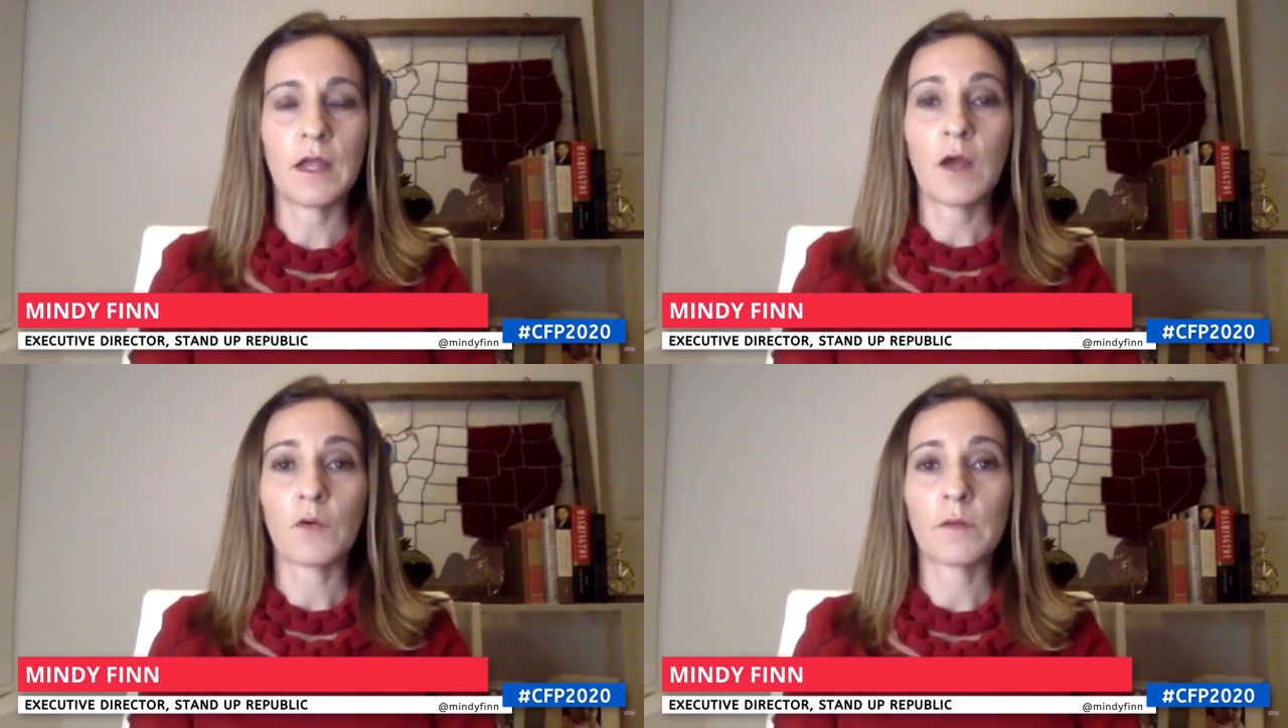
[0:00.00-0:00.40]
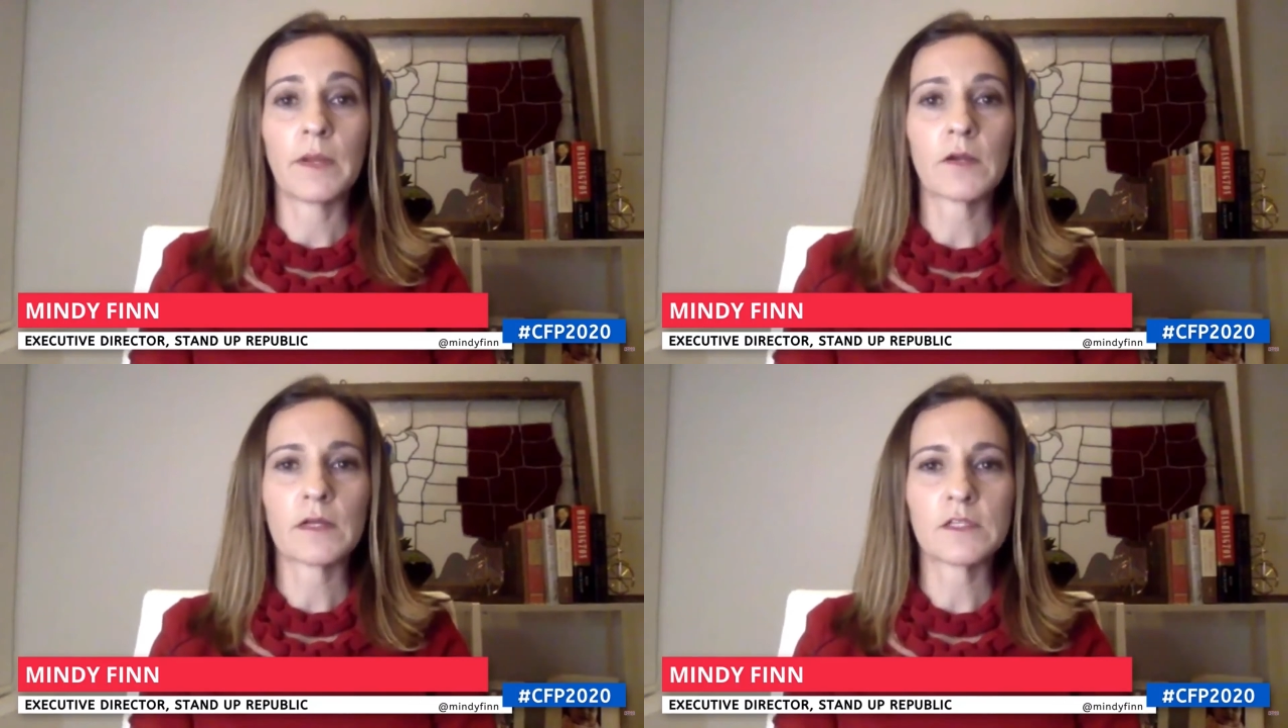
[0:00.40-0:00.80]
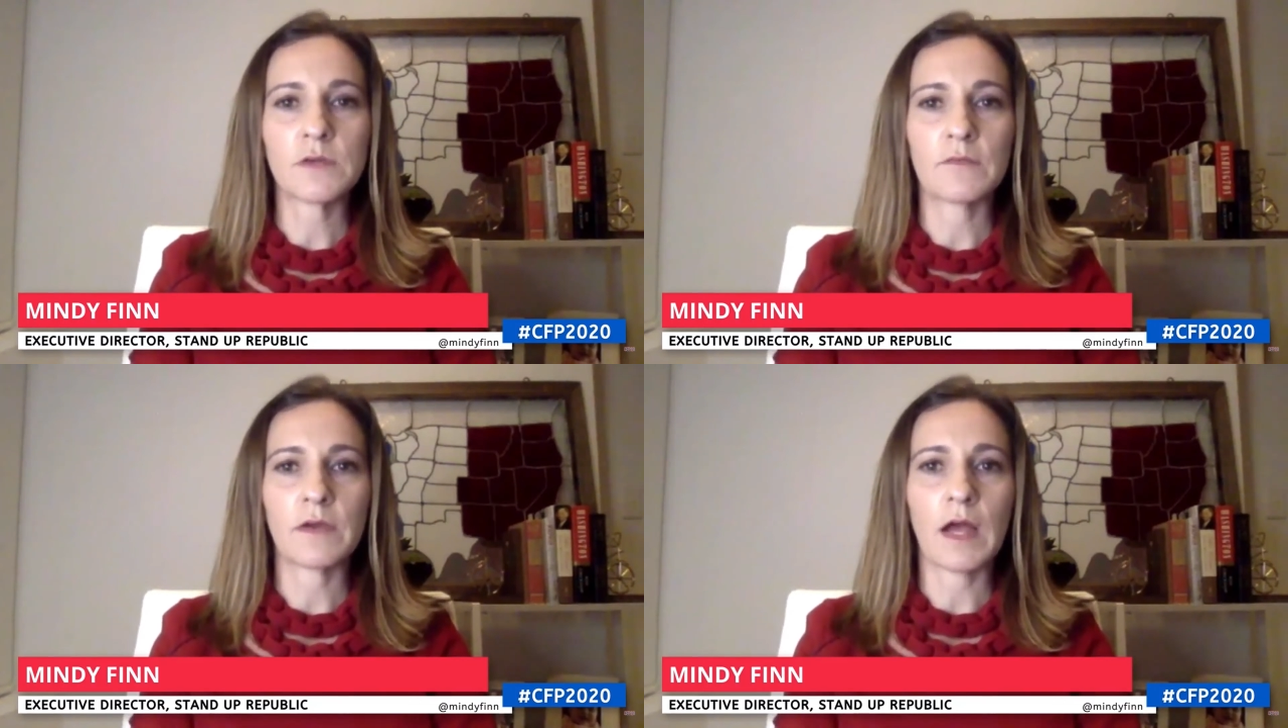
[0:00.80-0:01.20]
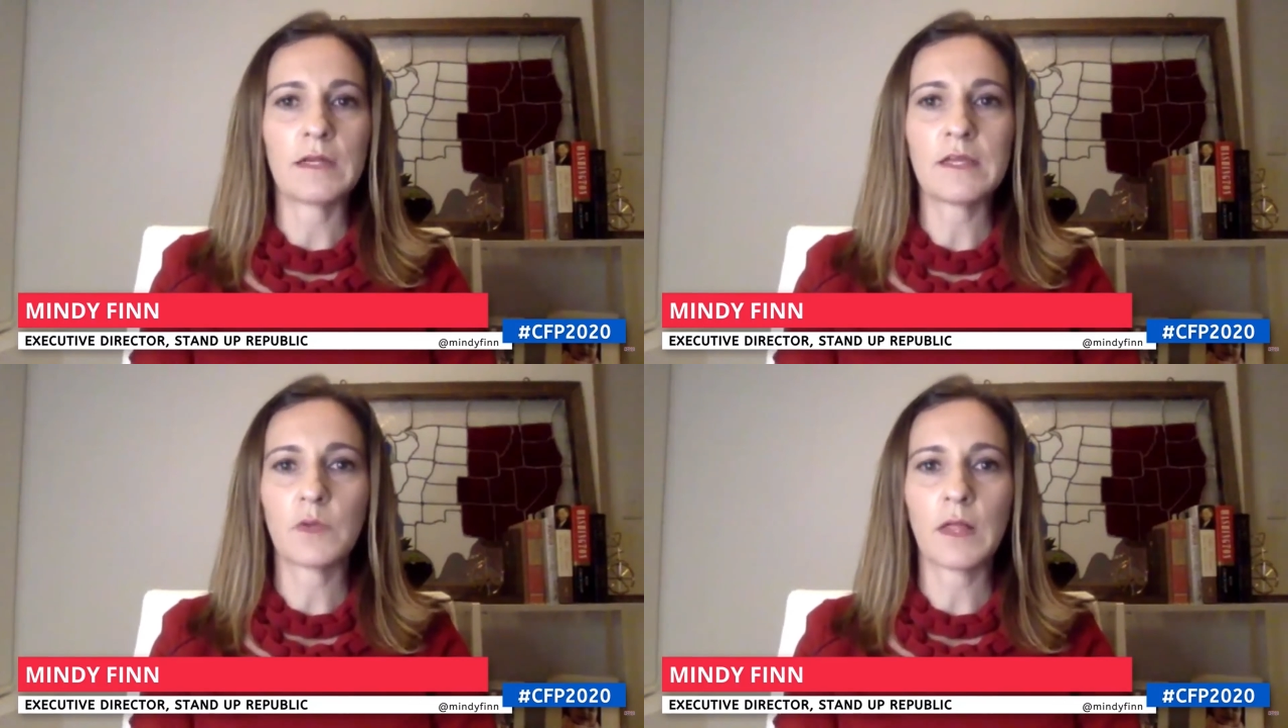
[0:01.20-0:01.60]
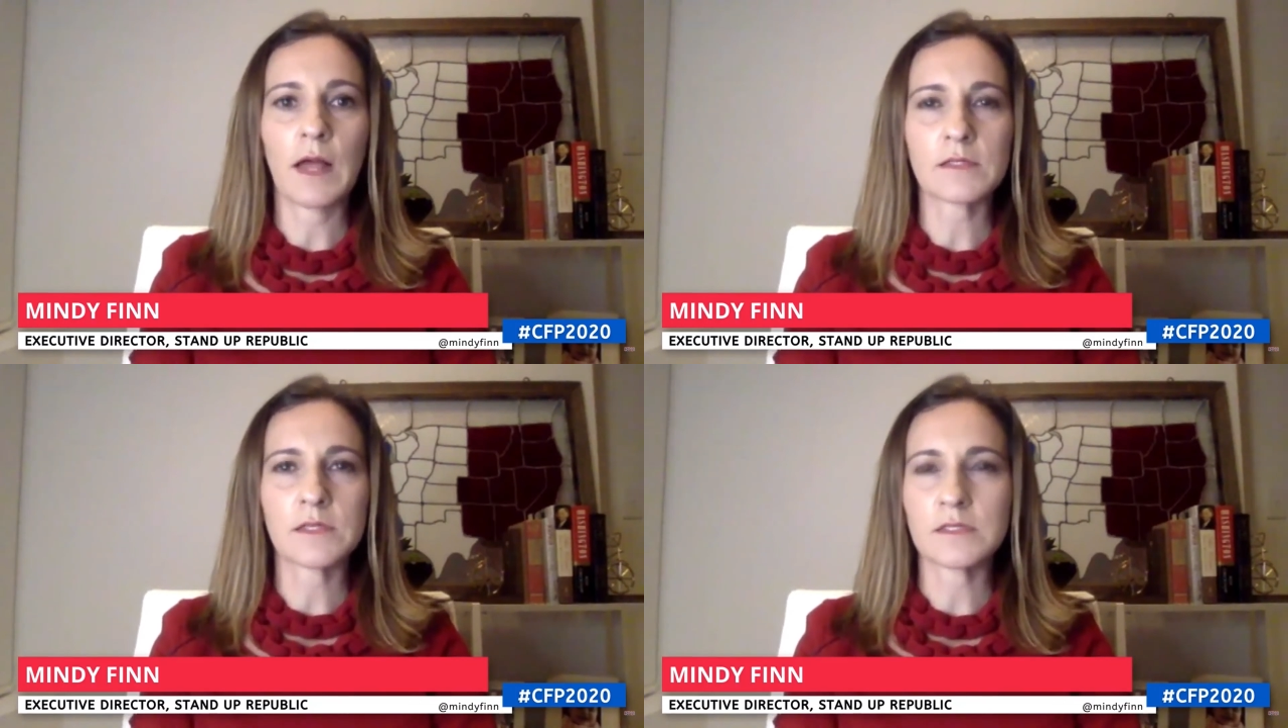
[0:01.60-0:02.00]
or Americans who have unequal
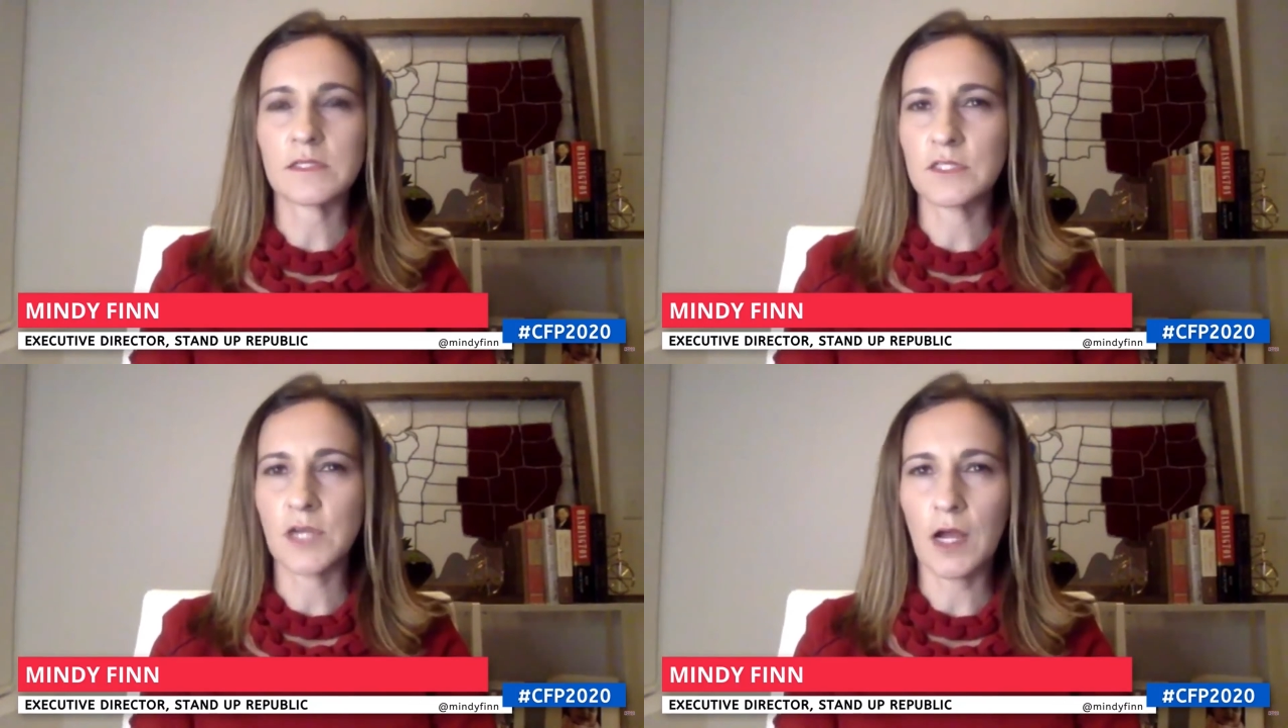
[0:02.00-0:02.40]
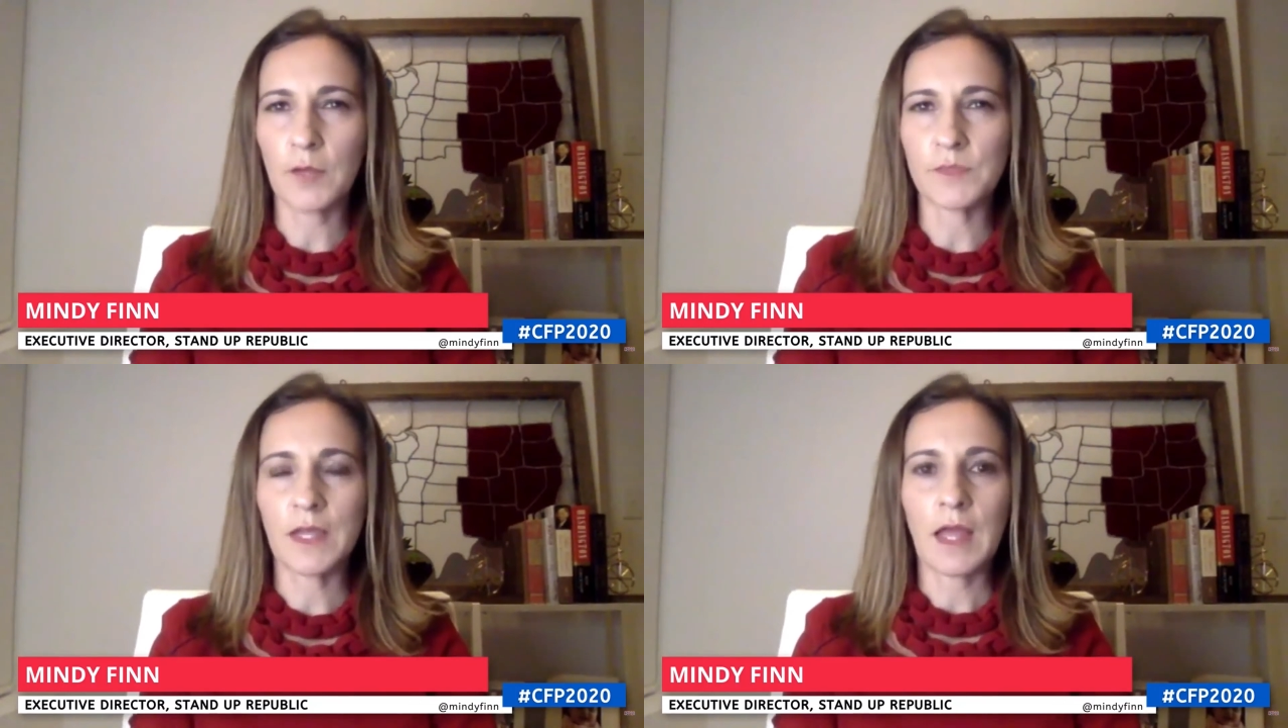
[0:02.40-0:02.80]
access to jobs,